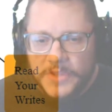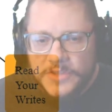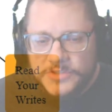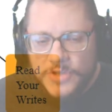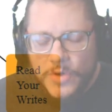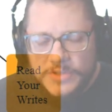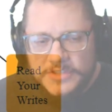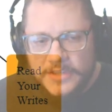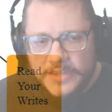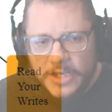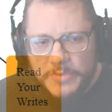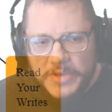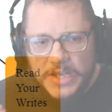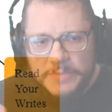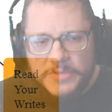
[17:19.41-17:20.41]
So it's a
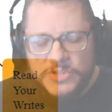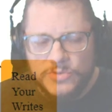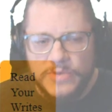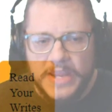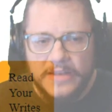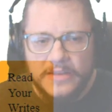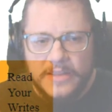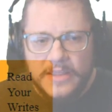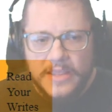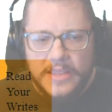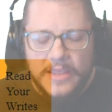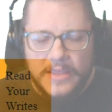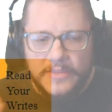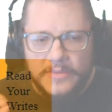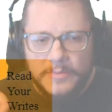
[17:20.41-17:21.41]
little bit in between
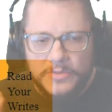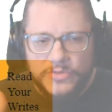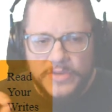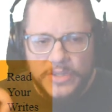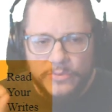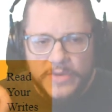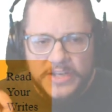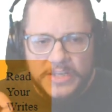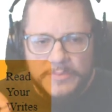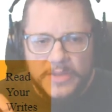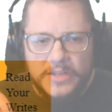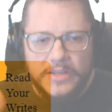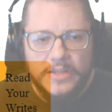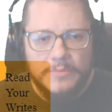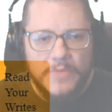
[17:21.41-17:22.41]
the read
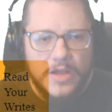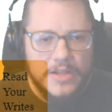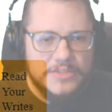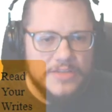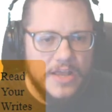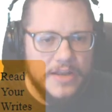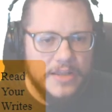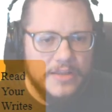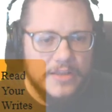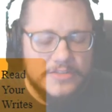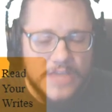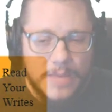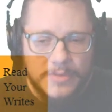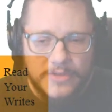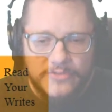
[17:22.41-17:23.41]
committed and the monotonic
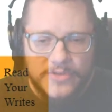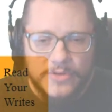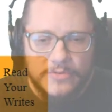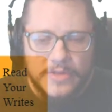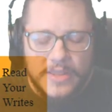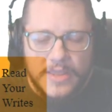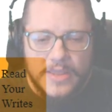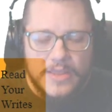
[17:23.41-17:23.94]
atomic view.